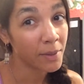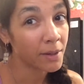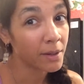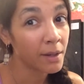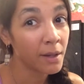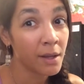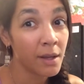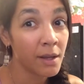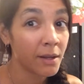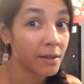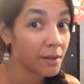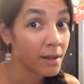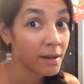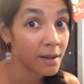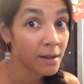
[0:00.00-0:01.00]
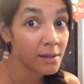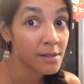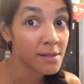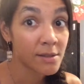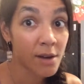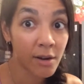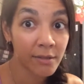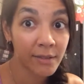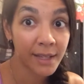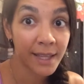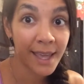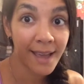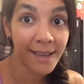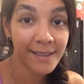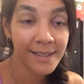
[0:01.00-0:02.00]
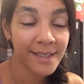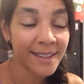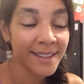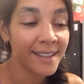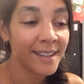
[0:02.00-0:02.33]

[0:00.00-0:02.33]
but you're not at a starving yet.